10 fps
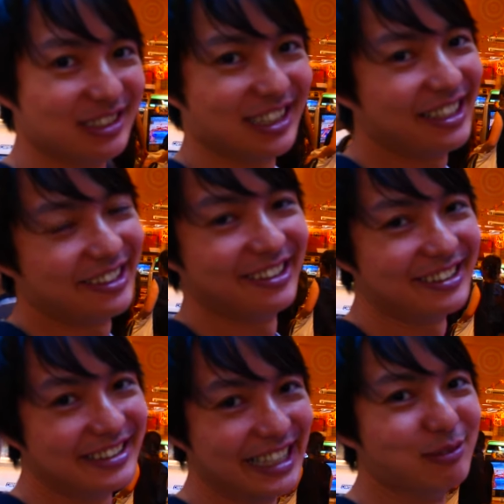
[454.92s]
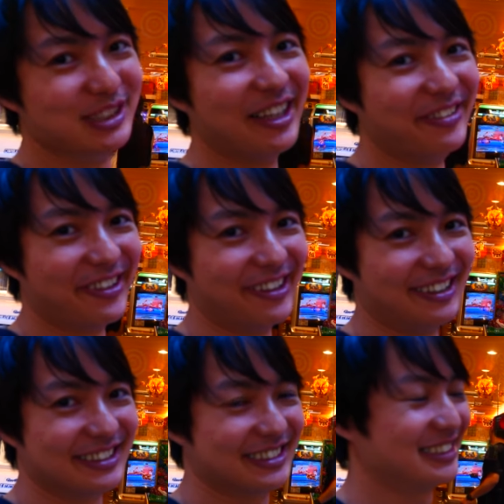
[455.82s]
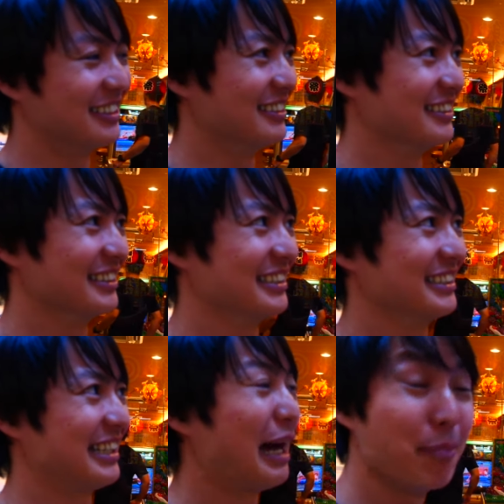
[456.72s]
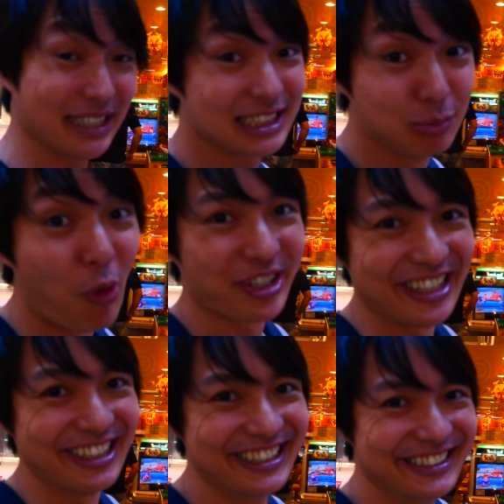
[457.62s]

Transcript: inside the game center, so a bit smoky.